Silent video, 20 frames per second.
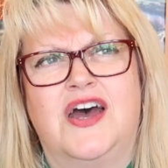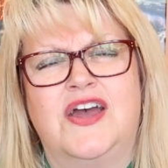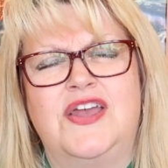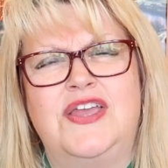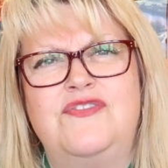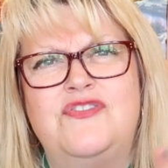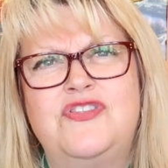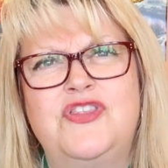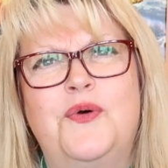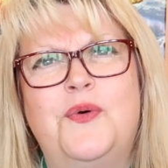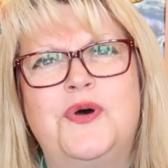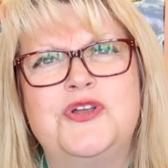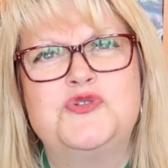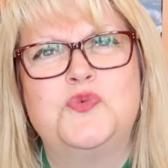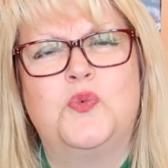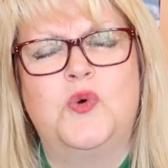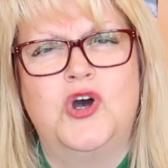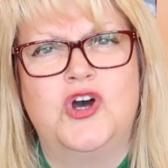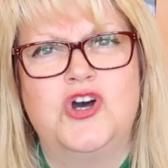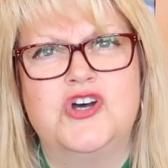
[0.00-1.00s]
even though I'd
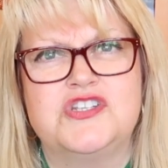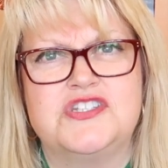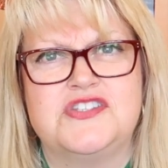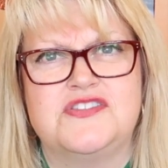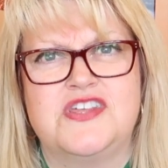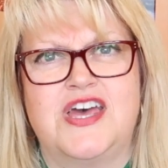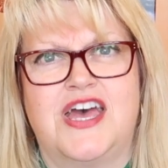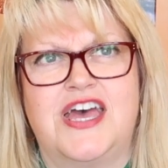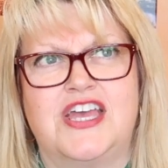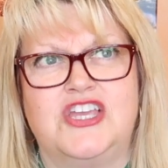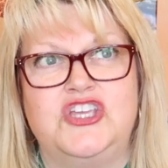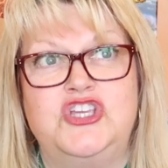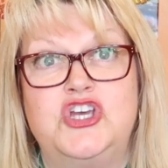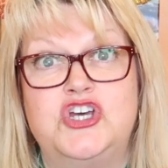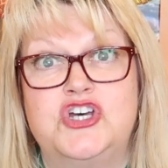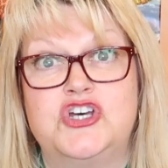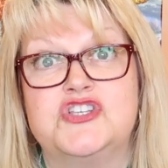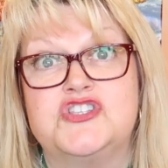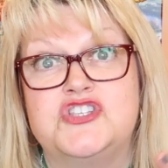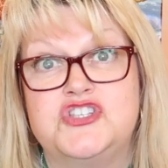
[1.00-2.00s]
worked there
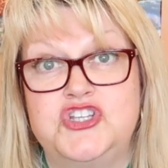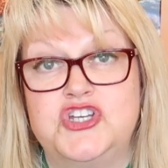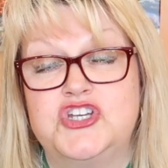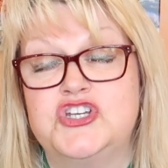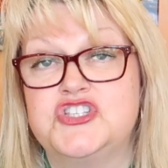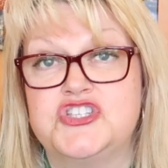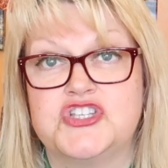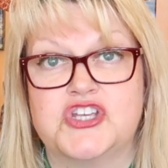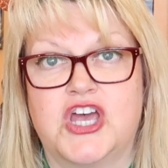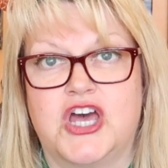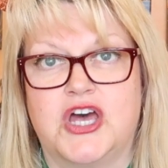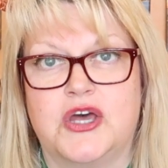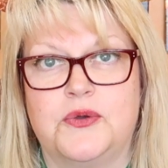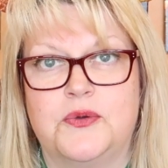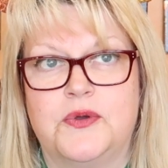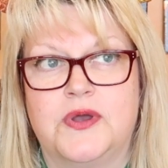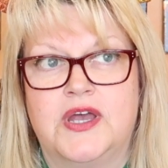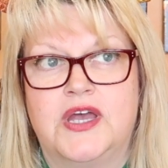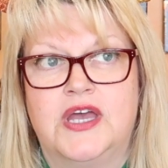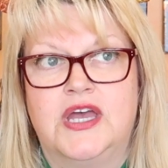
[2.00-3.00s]
years and years ago,
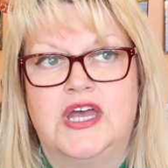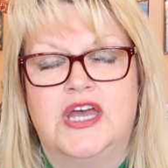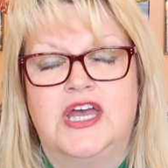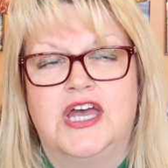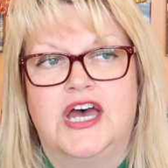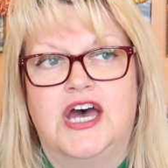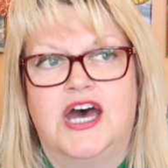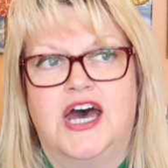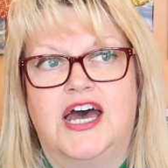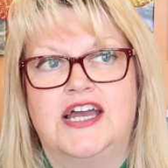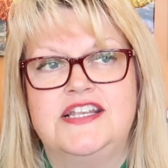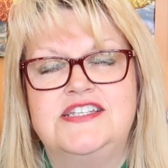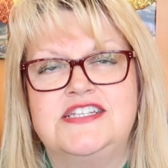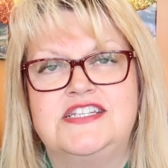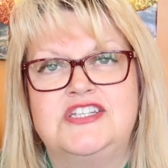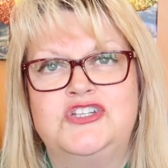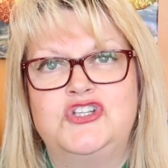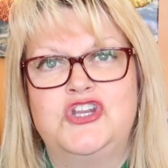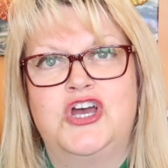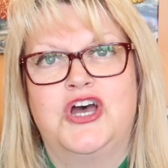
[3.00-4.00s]
I
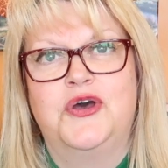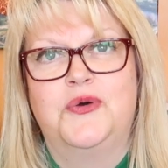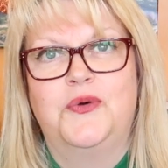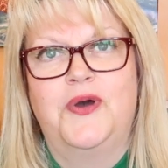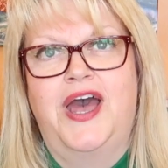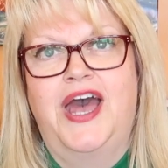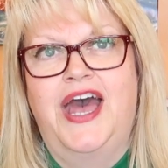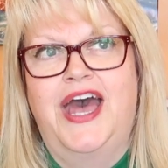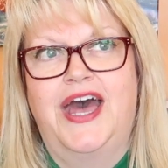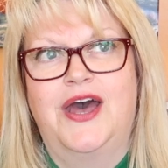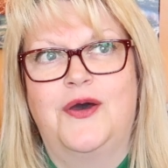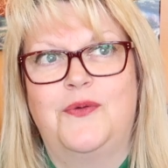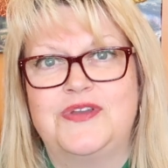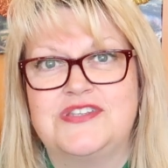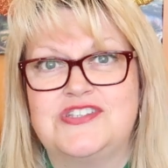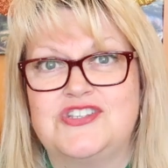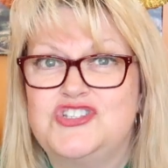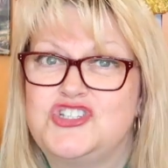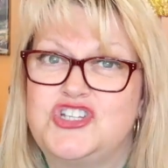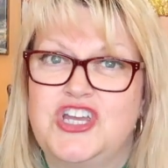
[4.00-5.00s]
didn't know how
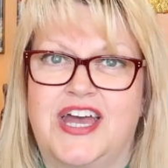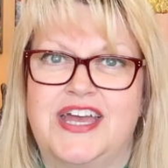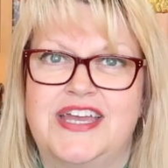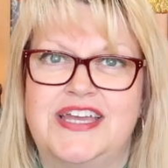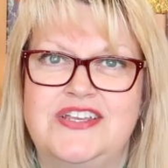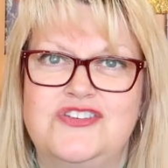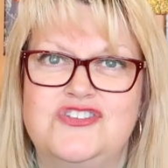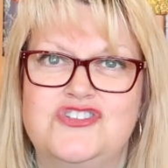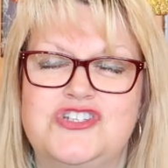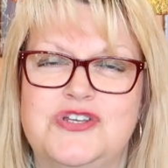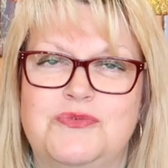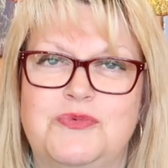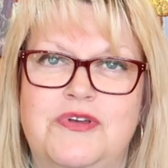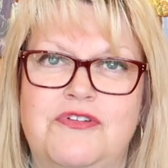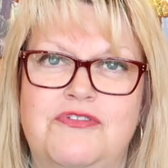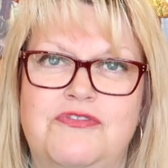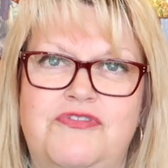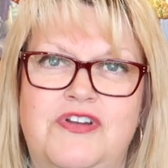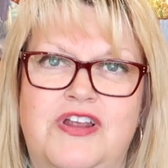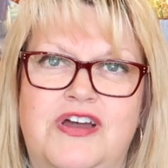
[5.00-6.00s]
it had changed, and we
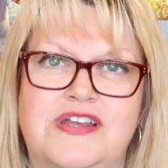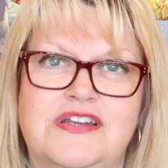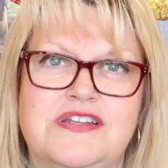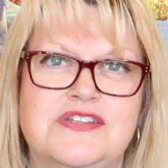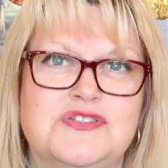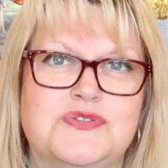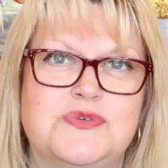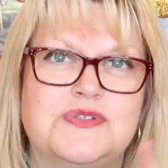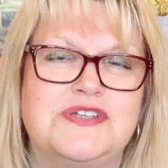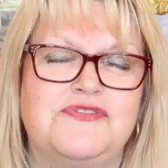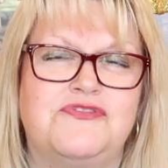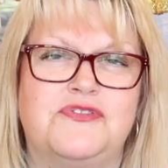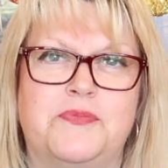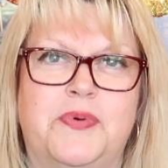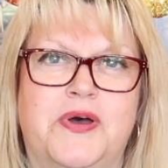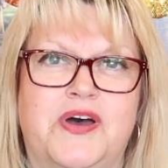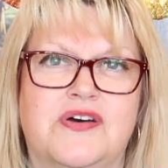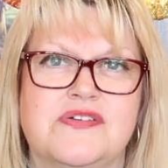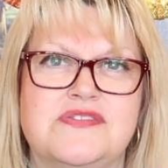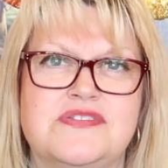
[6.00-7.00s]
were flying into a different
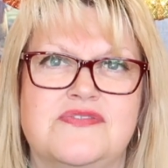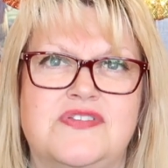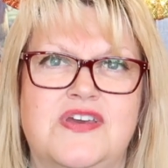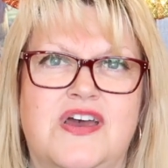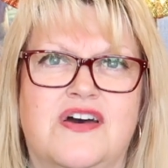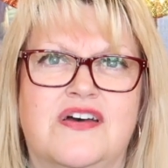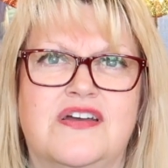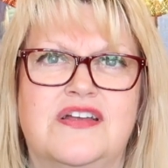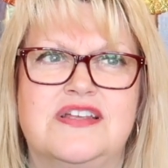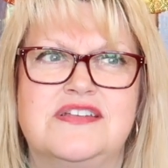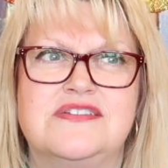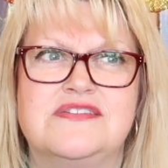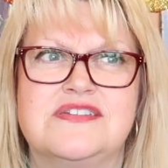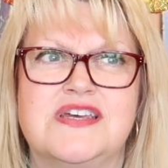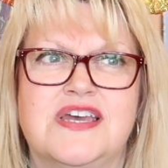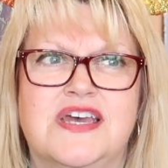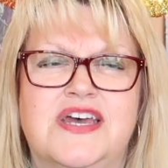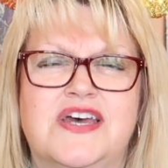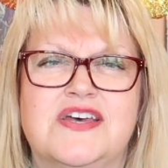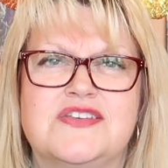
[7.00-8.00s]
part of the island.
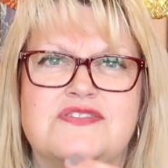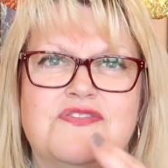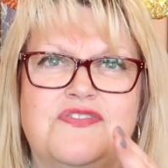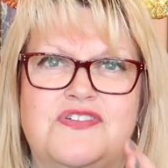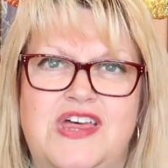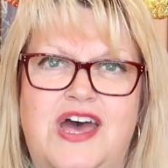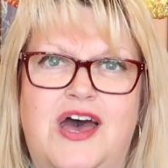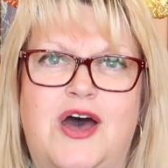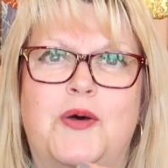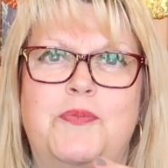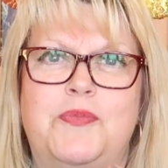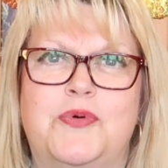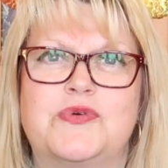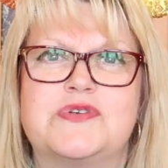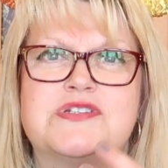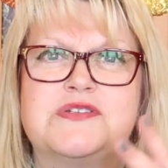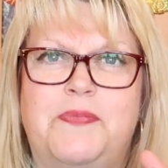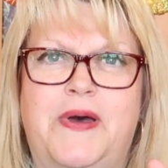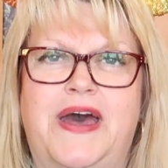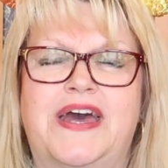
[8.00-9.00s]
So for that, I
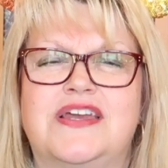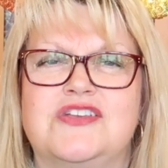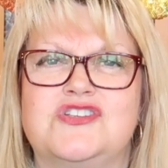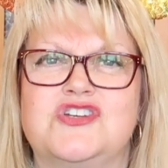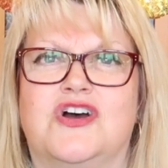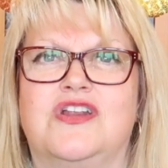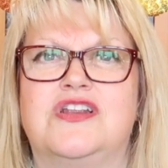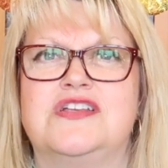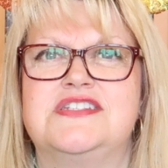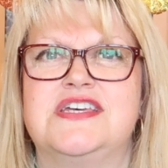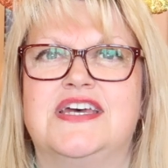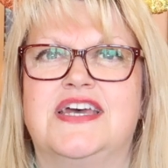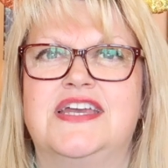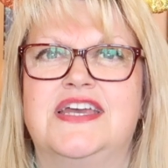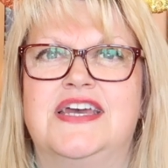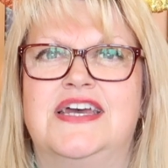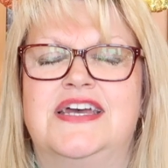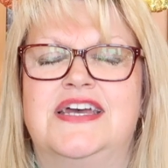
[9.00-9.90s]
booked a package holiday.